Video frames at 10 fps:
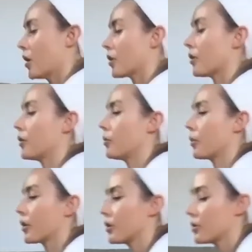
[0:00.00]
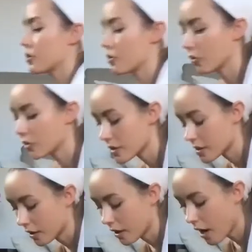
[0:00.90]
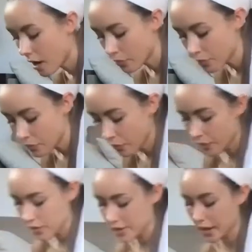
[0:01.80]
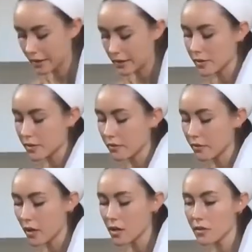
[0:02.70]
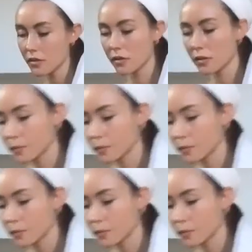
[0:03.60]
Good, we're gonna do just a couple more seconds of this.